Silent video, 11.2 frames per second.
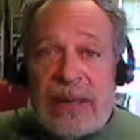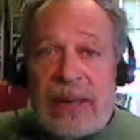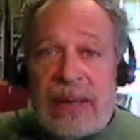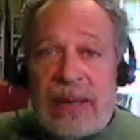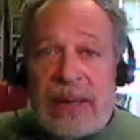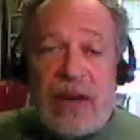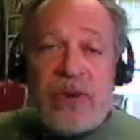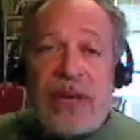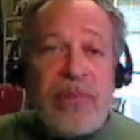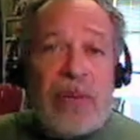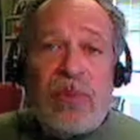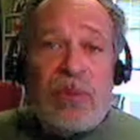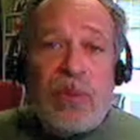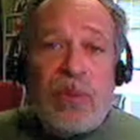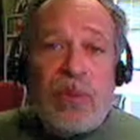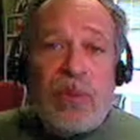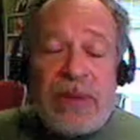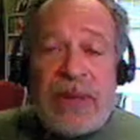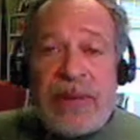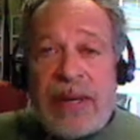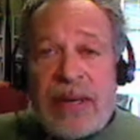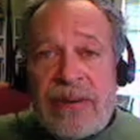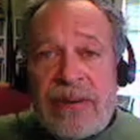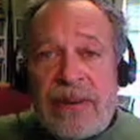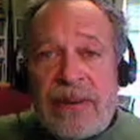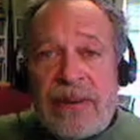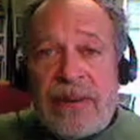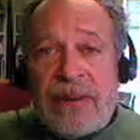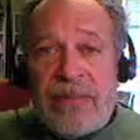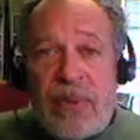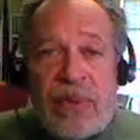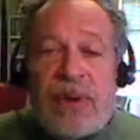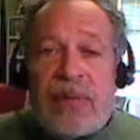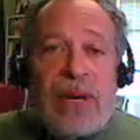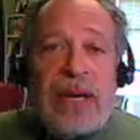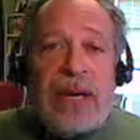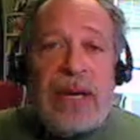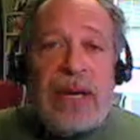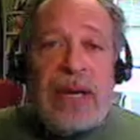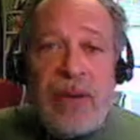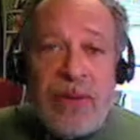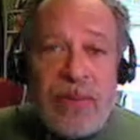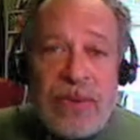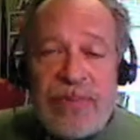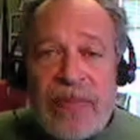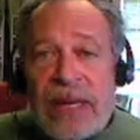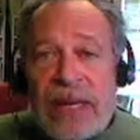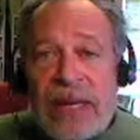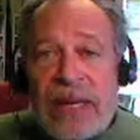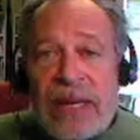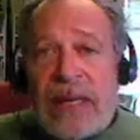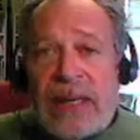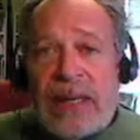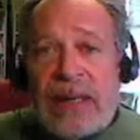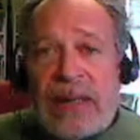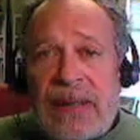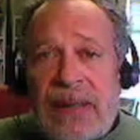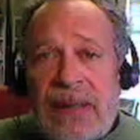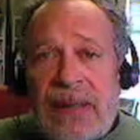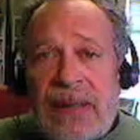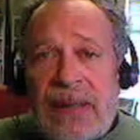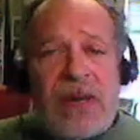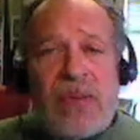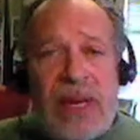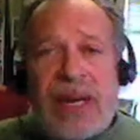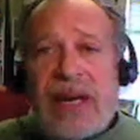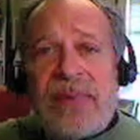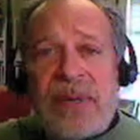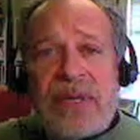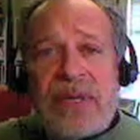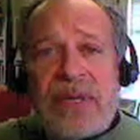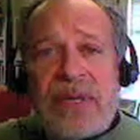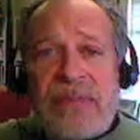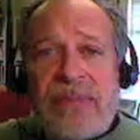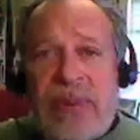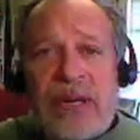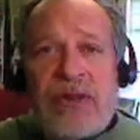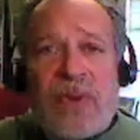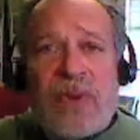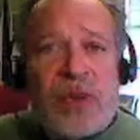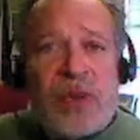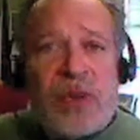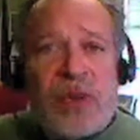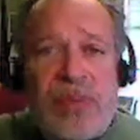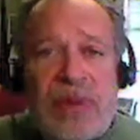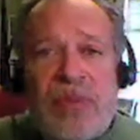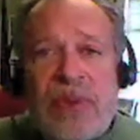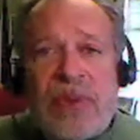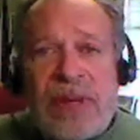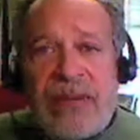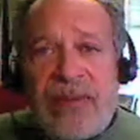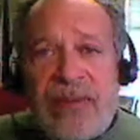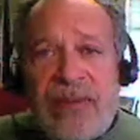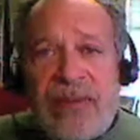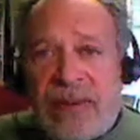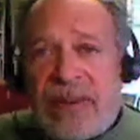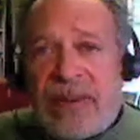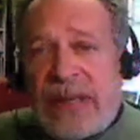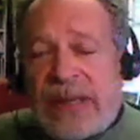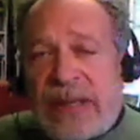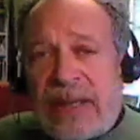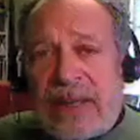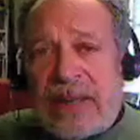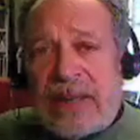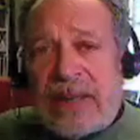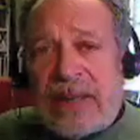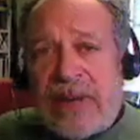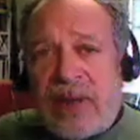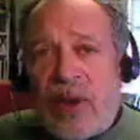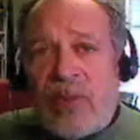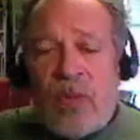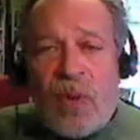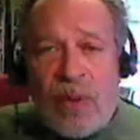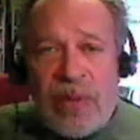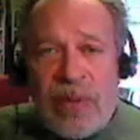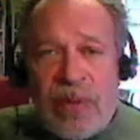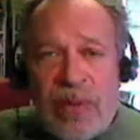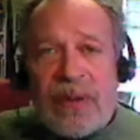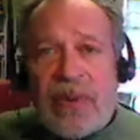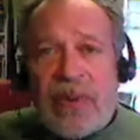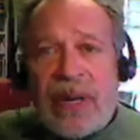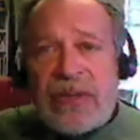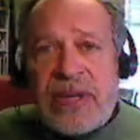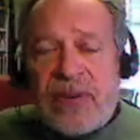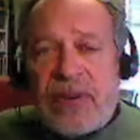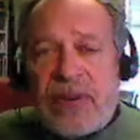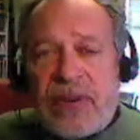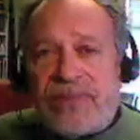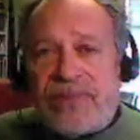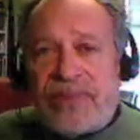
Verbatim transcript: uh, housing bubble burst and they couldn't get more money out of their homes. Uh, also, we have this big structural problem with the environment, uh, not only global warming, but our dependence on oil.